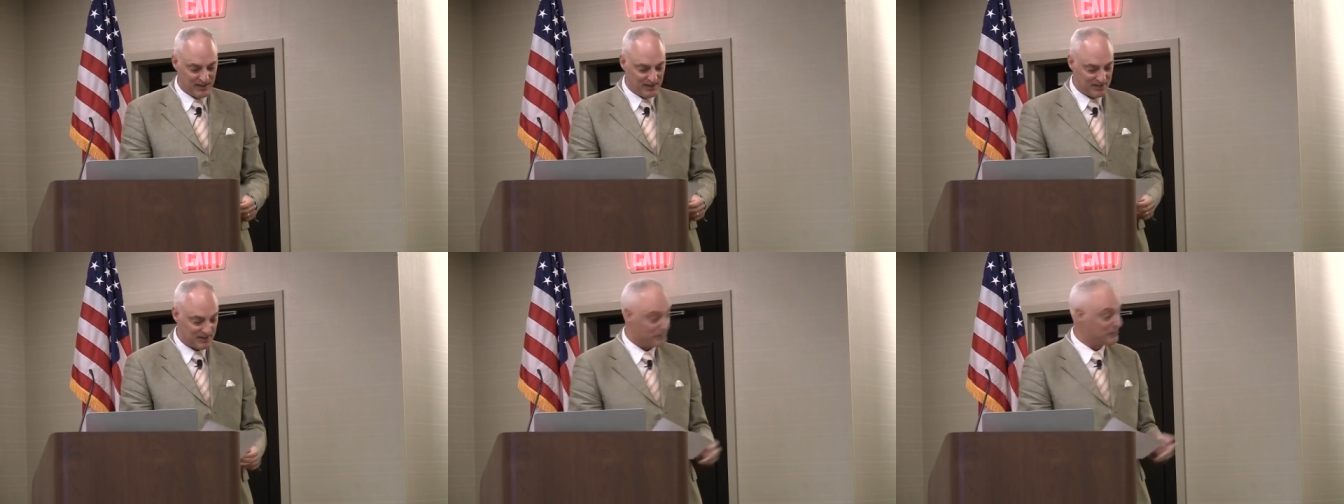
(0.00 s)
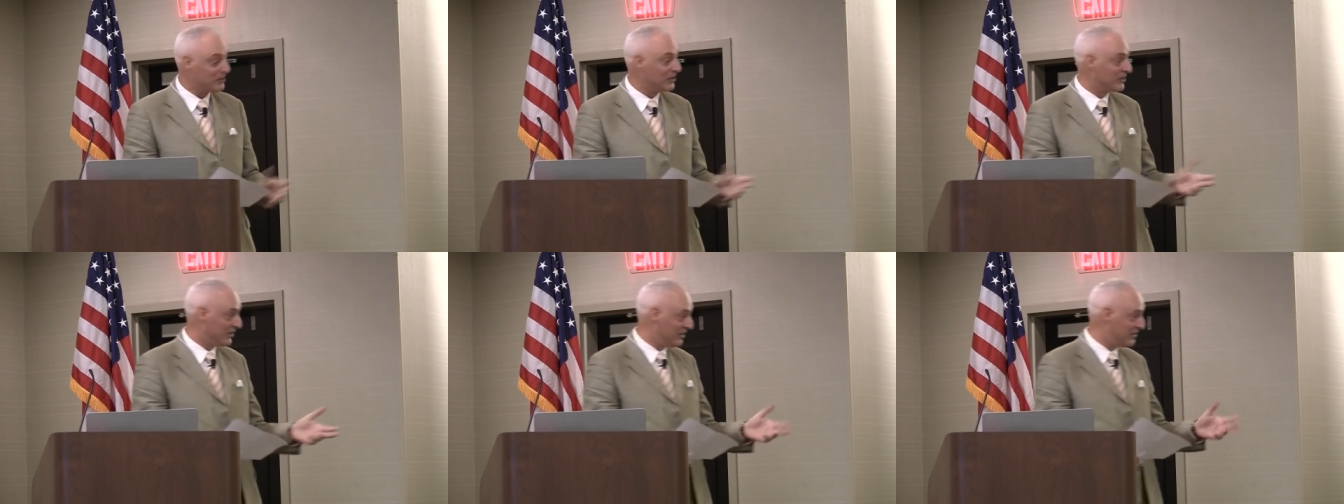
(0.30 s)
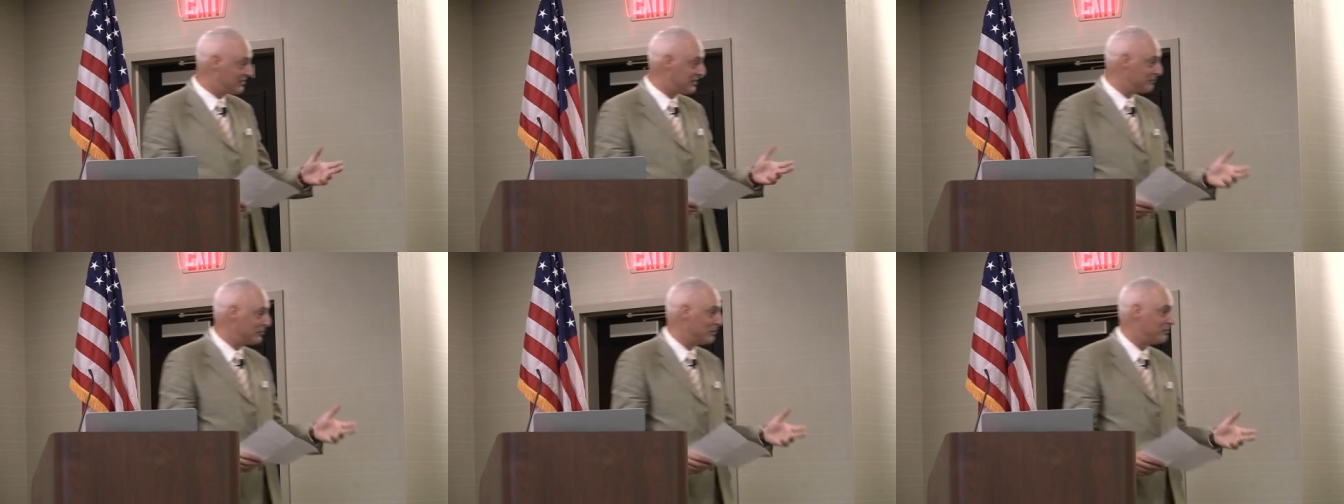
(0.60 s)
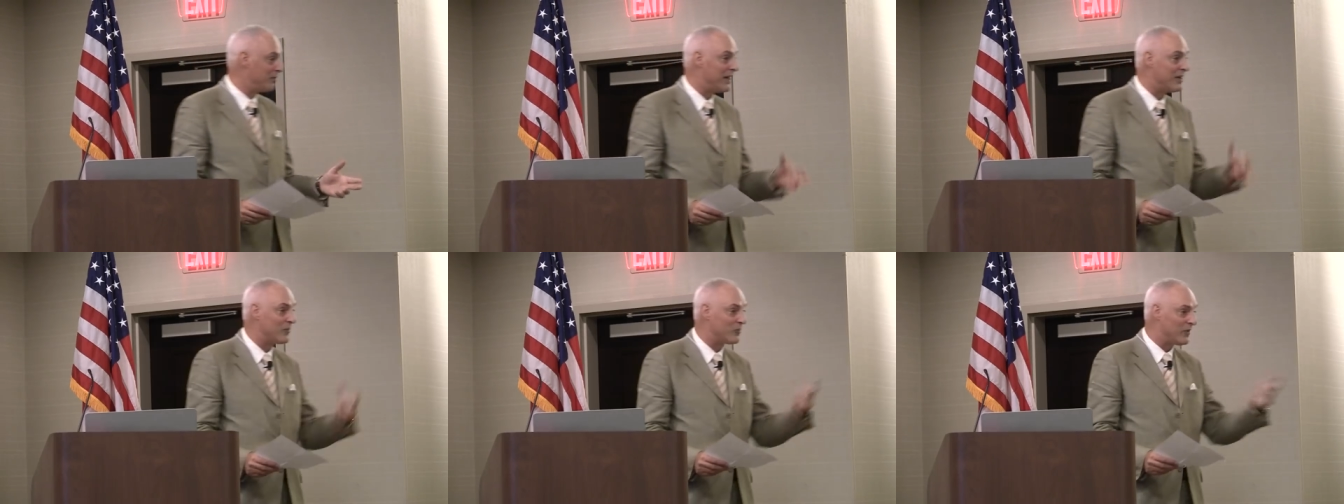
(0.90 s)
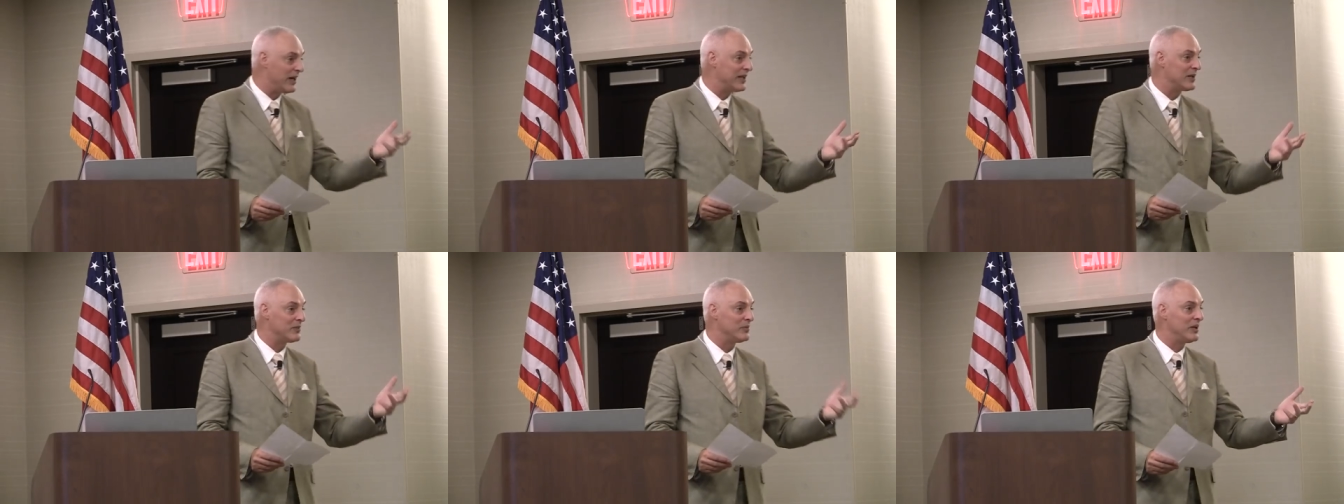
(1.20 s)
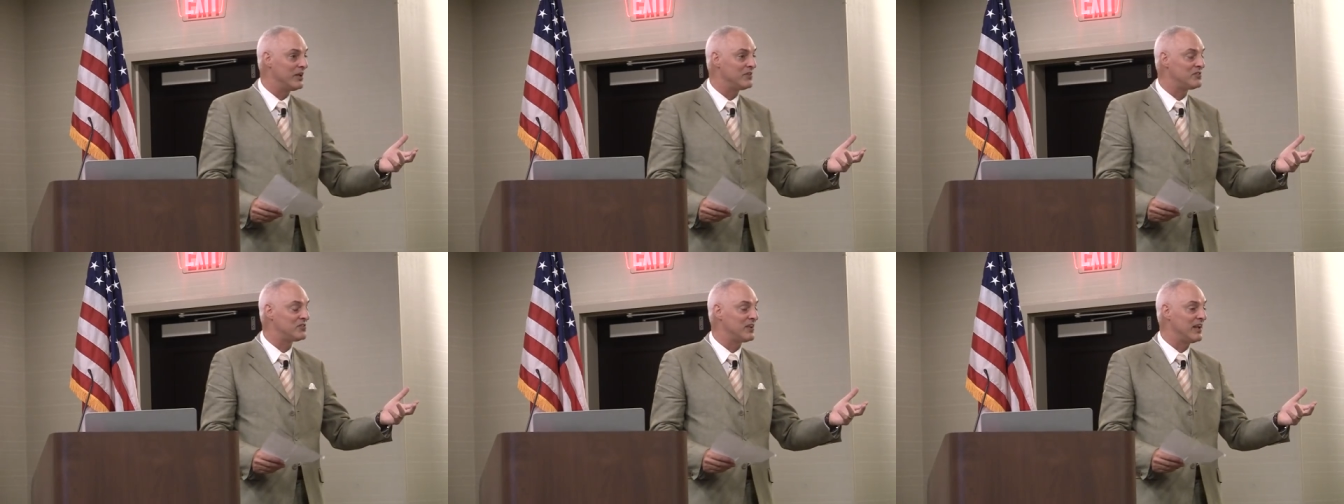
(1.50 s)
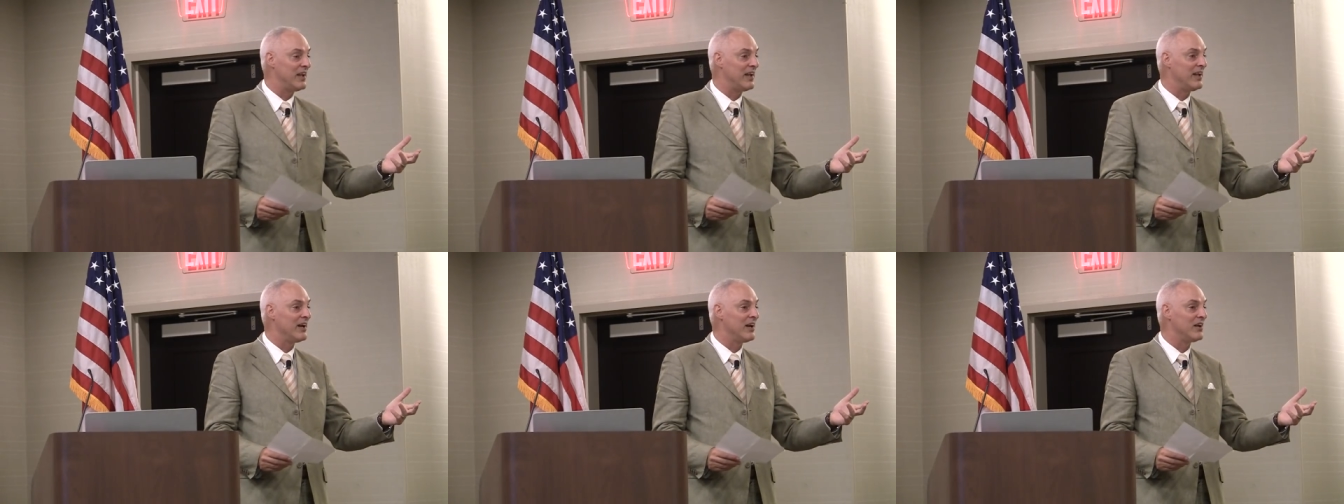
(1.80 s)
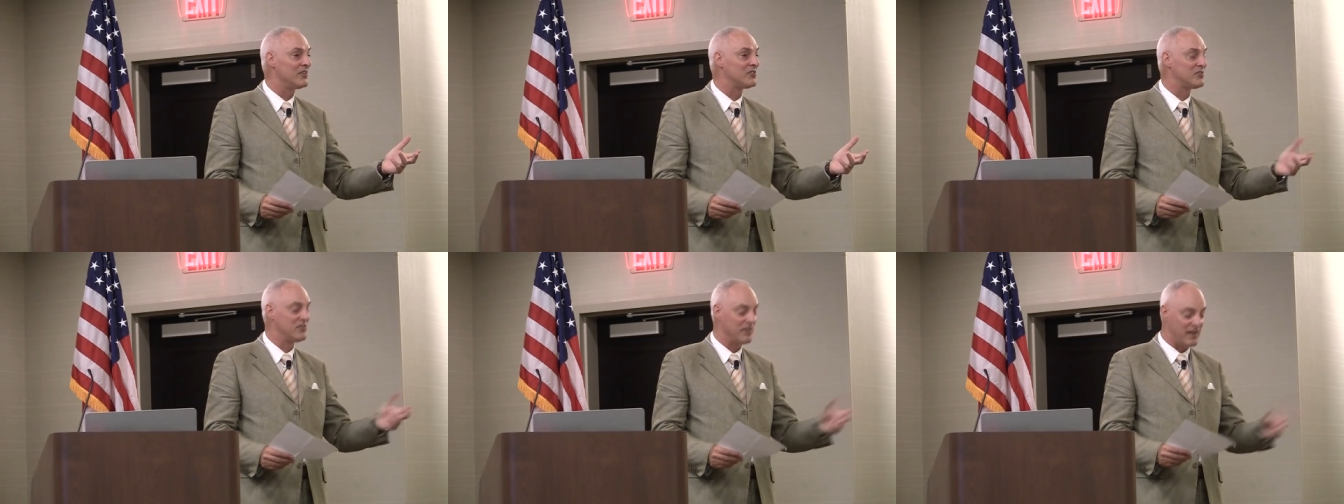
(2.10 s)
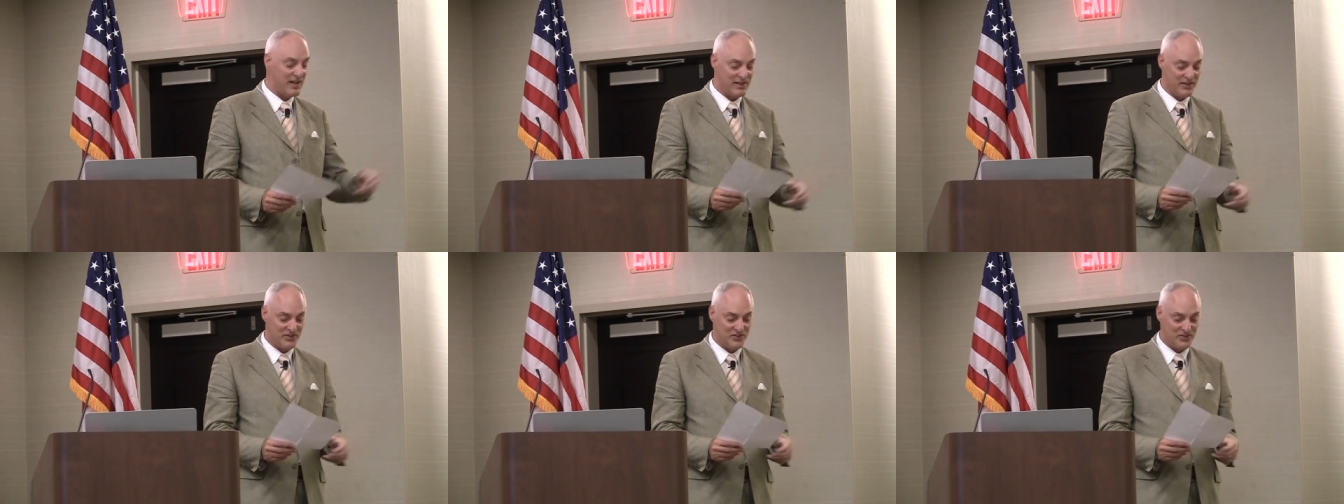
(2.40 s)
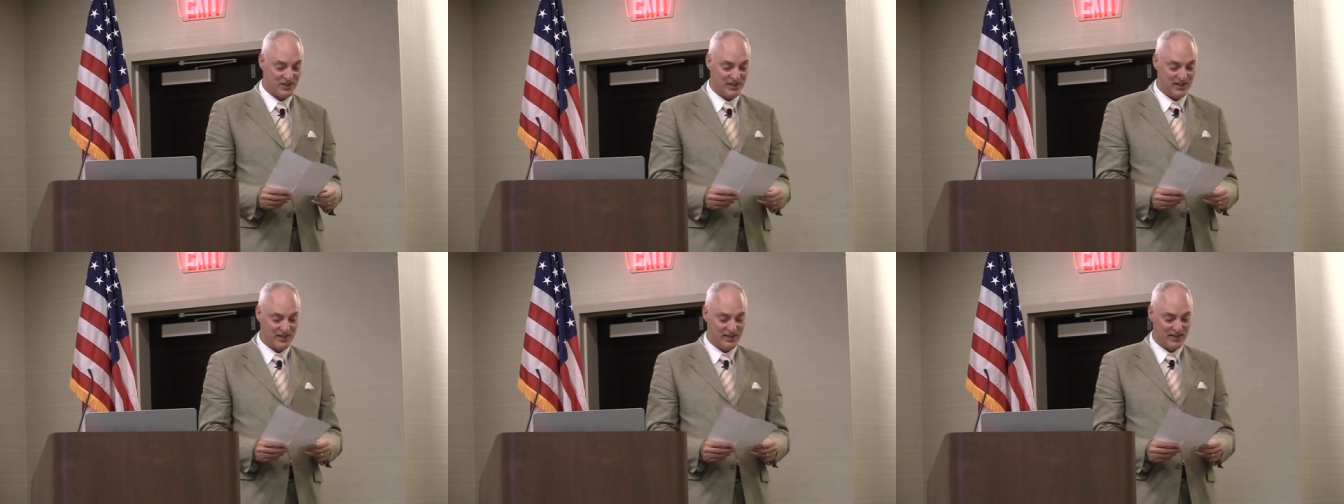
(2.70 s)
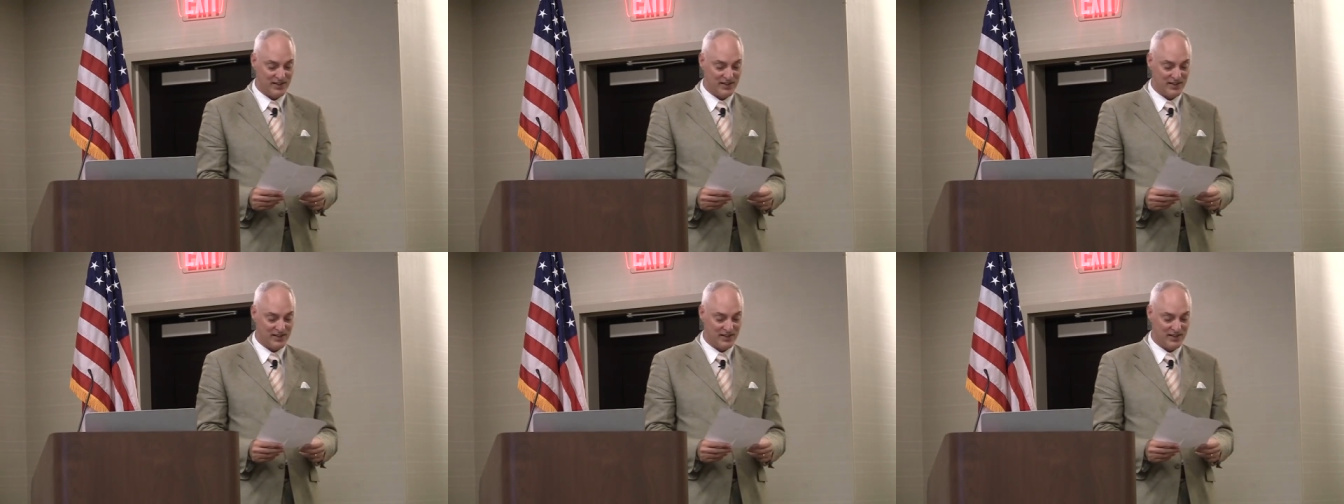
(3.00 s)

Some are good, some are bad. Why do we say astrology